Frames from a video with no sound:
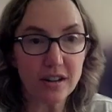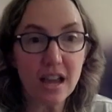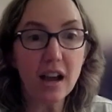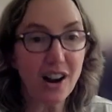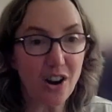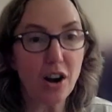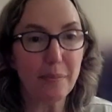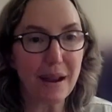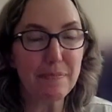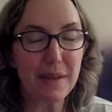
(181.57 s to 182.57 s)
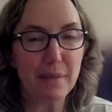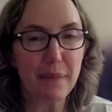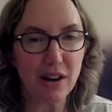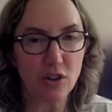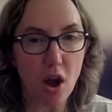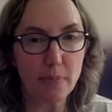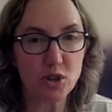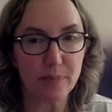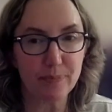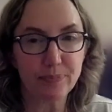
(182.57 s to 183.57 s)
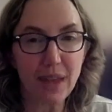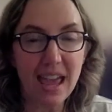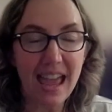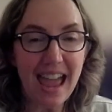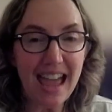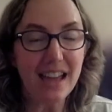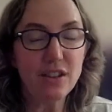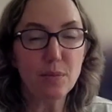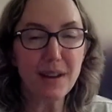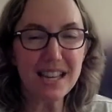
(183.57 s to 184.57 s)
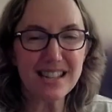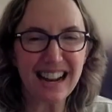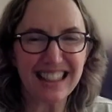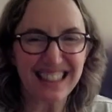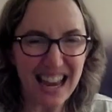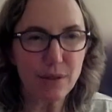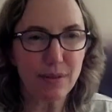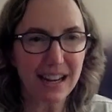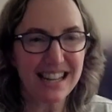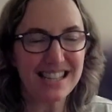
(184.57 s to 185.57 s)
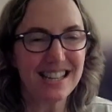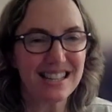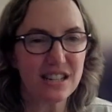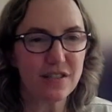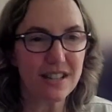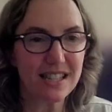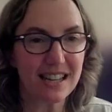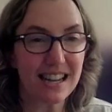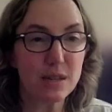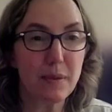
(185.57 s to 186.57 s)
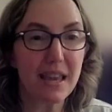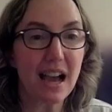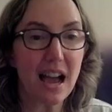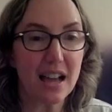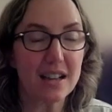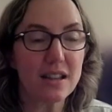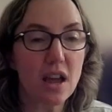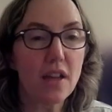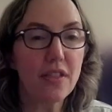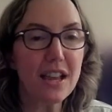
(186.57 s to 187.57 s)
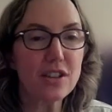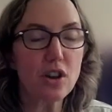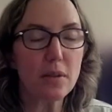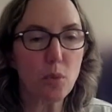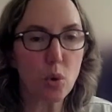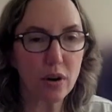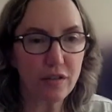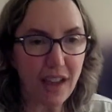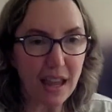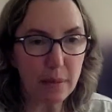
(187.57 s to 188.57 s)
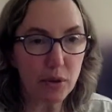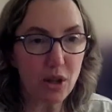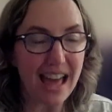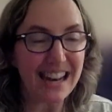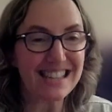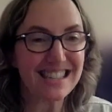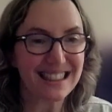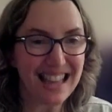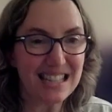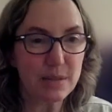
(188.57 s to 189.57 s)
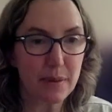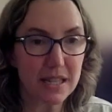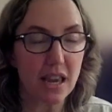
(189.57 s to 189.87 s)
a car might be a better option. And the reason I like rainy season to visit is because things are more available and it's less busy.